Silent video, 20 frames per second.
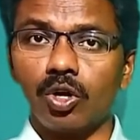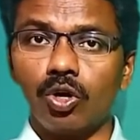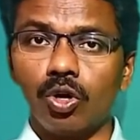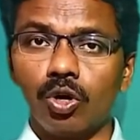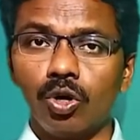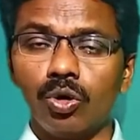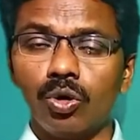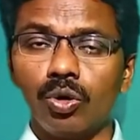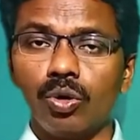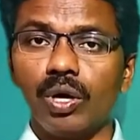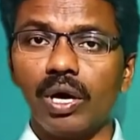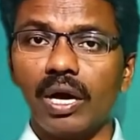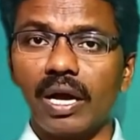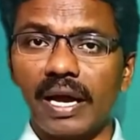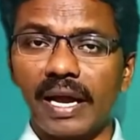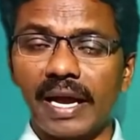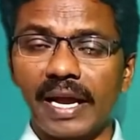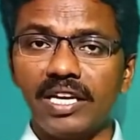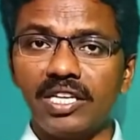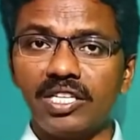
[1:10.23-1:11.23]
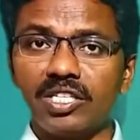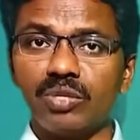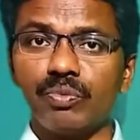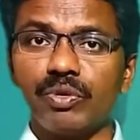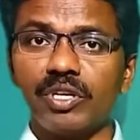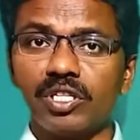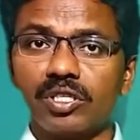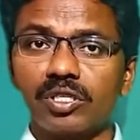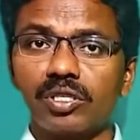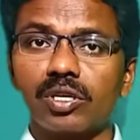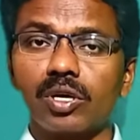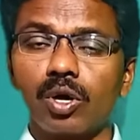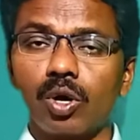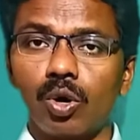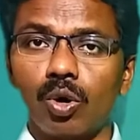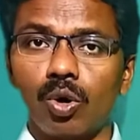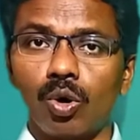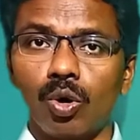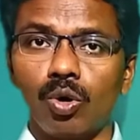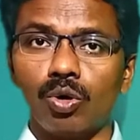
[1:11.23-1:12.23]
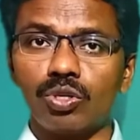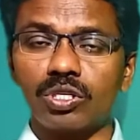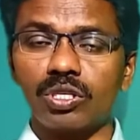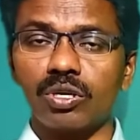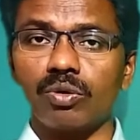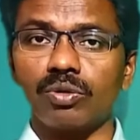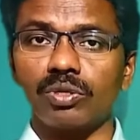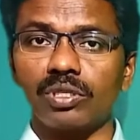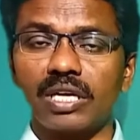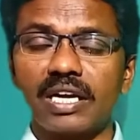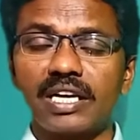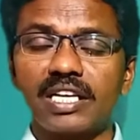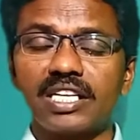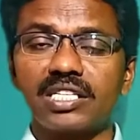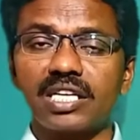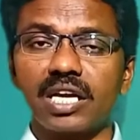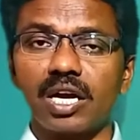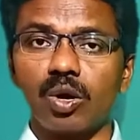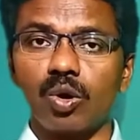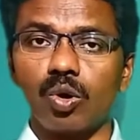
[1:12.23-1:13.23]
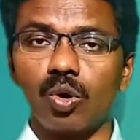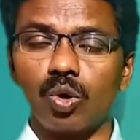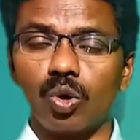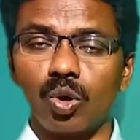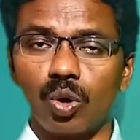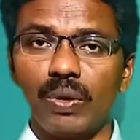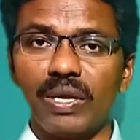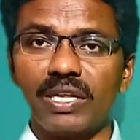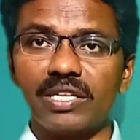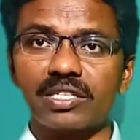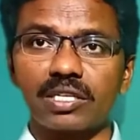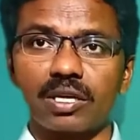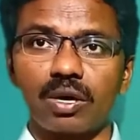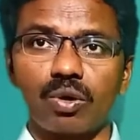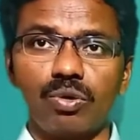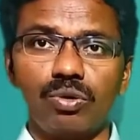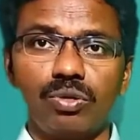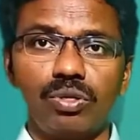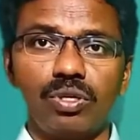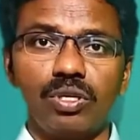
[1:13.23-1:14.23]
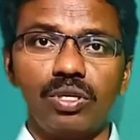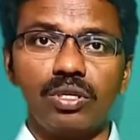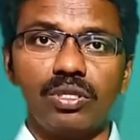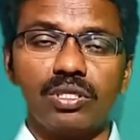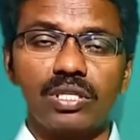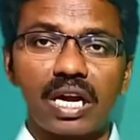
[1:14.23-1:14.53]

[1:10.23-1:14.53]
go ends with o sound, that is vowel sound.